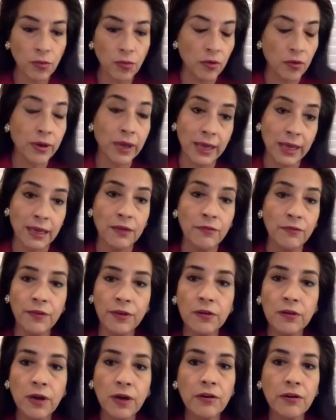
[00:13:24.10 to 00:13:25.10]
okay. If
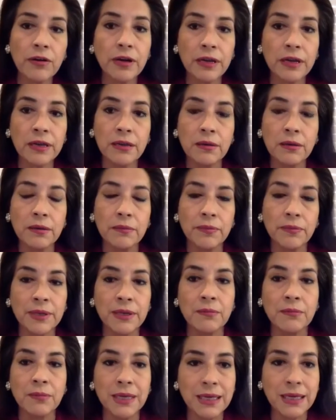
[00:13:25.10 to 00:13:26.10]
you are in a
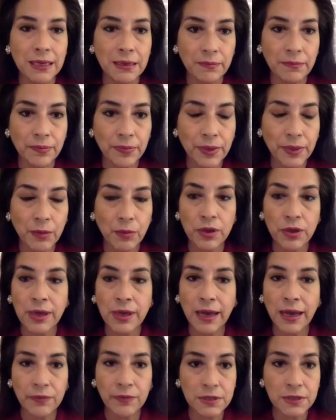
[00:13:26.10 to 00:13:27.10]
meeting where you
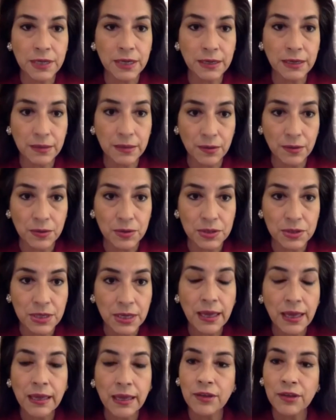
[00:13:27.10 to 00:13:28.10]
have to take notes,
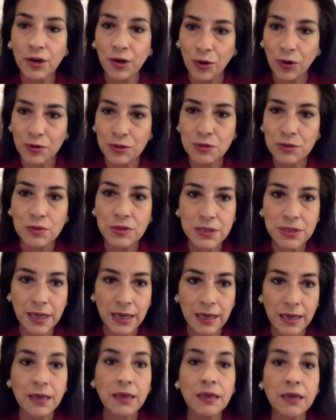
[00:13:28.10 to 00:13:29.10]
the host will
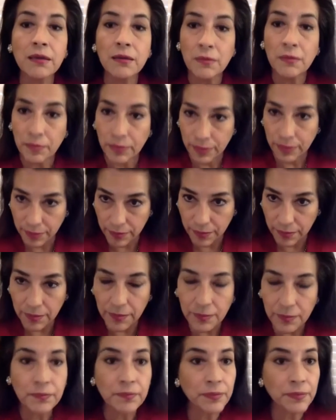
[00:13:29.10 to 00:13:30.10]
say,
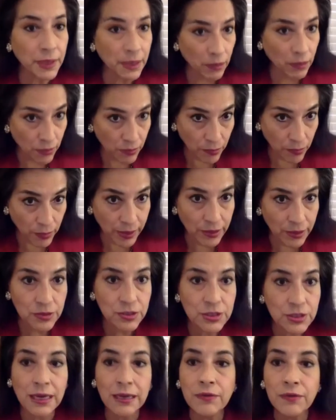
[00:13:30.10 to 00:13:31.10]
we
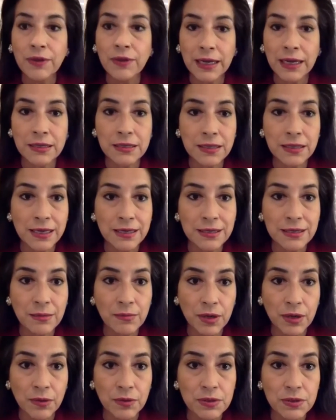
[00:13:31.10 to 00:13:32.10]
understand if you'd like to take some
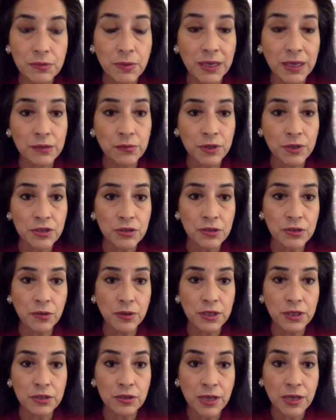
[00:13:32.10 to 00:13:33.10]
notes, because what you're doing
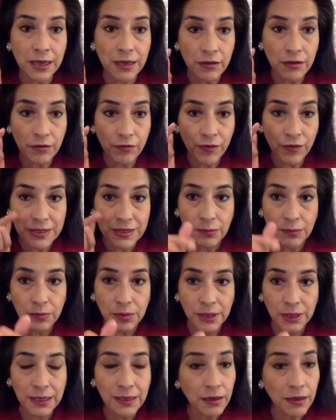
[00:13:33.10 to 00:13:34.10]
is you're taking your face
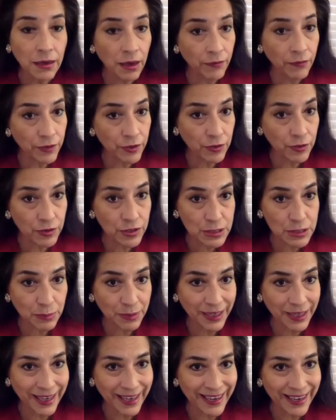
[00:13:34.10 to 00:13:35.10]
completely off of your
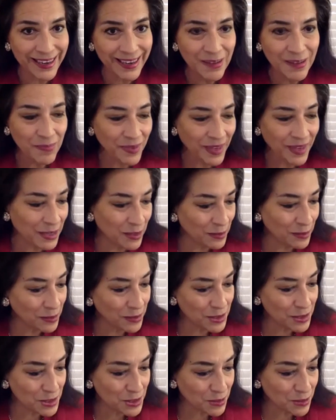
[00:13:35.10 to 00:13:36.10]
display and you're
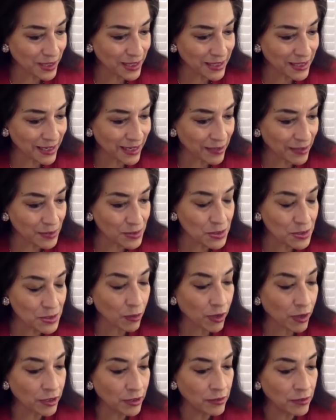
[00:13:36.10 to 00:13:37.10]
looking straight down. So
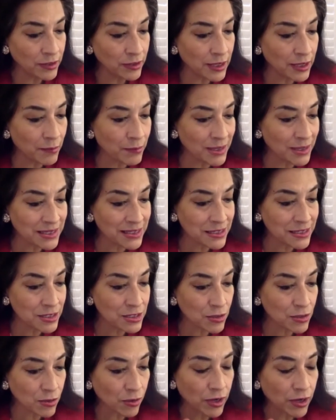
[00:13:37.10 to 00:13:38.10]
are you looking at
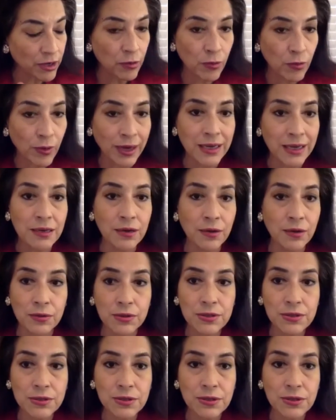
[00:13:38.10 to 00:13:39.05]
messages or are you writing notes?